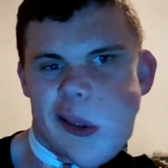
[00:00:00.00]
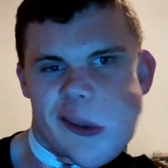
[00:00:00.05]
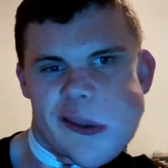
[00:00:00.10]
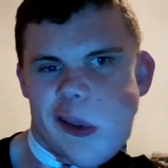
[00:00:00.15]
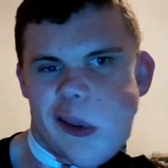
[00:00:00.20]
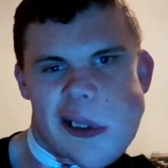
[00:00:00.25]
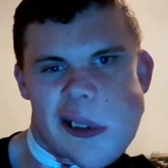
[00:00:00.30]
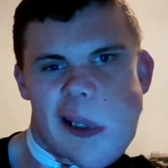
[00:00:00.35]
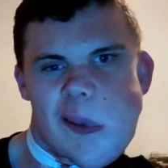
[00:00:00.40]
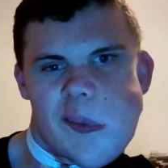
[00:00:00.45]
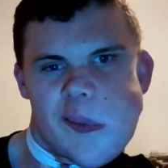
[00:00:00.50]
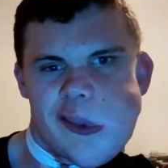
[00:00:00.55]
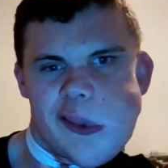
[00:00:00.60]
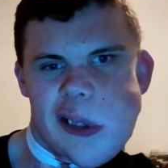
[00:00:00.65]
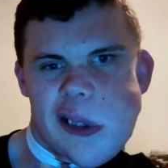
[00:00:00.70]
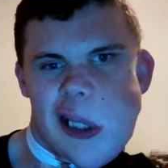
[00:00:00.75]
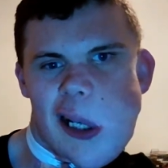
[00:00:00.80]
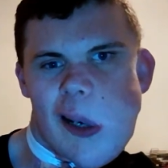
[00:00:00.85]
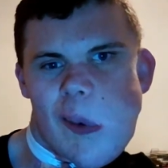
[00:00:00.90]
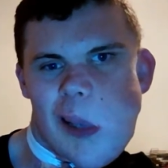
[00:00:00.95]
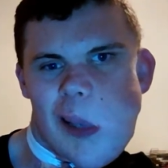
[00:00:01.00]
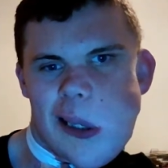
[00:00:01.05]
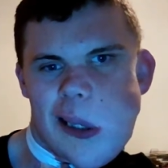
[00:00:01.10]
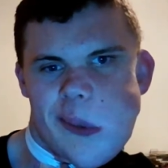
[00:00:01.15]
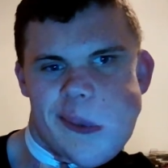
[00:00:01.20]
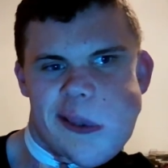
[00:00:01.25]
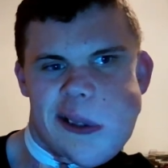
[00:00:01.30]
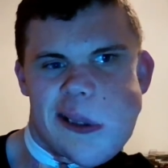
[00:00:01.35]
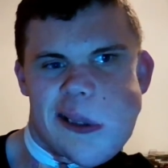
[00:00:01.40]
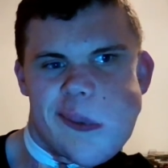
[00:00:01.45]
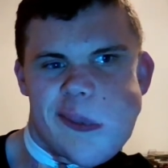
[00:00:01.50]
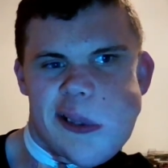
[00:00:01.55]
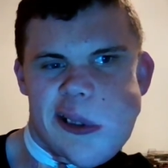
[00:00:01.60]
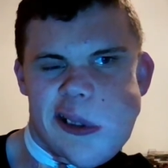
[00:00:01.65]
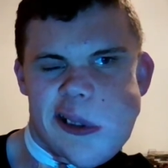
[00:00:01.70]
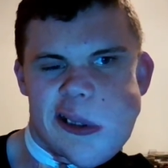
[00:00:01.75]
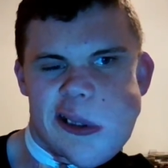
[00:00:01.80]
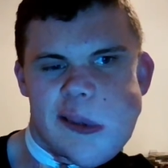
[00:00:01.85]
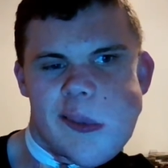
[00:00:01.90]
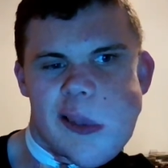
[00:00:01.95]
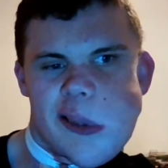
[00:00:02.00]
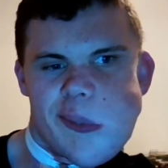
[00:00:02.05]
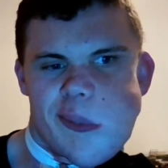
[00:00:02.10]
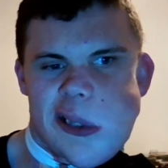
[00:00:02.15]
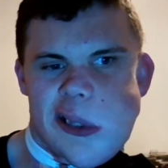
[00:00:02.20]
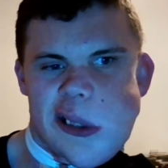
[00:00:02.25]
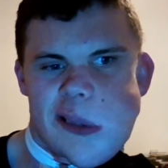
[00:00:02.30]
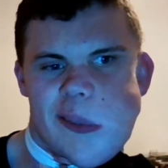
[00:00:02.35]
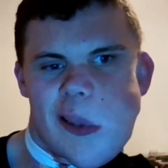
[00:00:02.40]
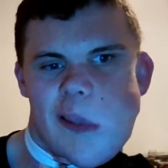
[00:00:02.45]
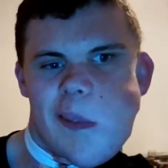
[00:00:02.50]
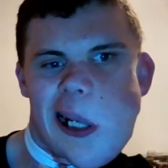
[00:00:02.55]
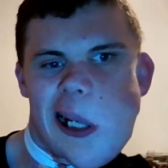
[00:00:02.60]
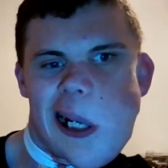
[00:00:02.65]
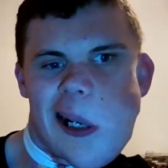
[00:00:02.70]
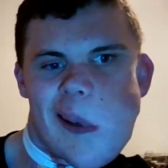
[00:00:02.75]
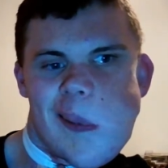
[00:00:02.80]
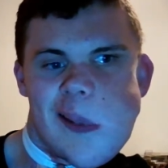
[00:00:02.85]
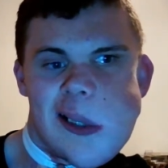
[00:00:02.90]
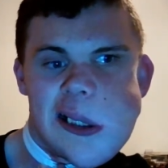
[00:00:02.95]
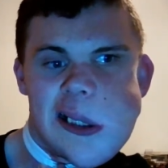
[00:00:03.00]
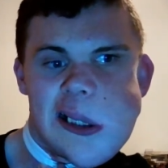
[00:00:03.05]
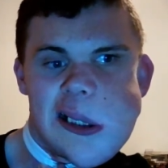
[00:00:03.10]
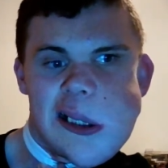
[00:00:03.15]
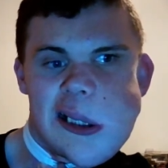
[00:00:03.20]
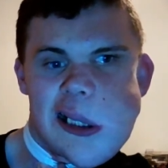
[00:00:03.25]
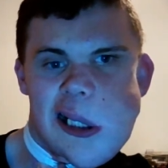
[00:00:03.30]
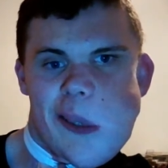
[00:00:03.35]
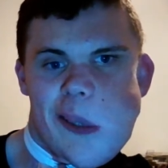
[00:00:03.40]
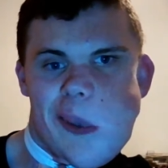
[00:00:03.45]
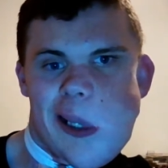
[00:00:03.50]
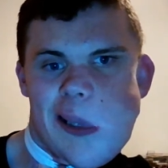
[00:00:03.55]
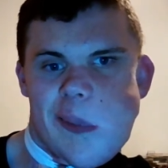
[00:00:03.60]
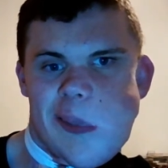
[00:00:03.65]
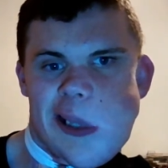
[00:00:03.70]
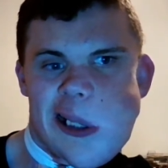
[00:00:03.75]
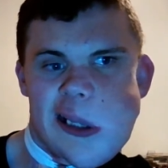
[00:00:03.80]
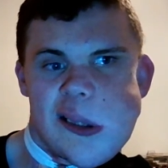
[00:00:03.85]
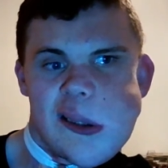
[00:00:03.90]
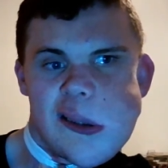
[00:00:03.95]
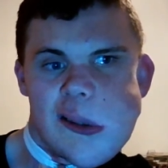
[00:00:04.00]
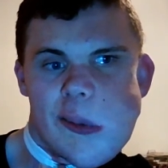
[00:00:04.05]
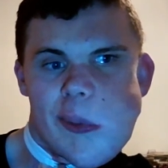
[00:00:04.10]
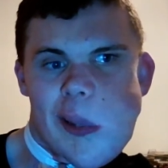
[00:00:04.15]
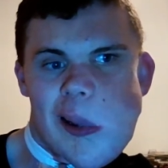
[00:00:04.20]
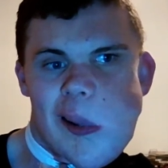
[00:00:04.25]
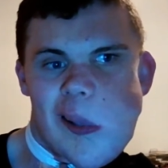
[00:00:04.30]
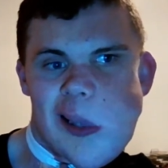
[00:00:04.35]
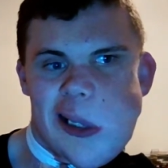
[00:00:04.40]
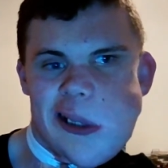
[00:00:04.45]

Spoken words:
don't know what the MCU would be without him at this point,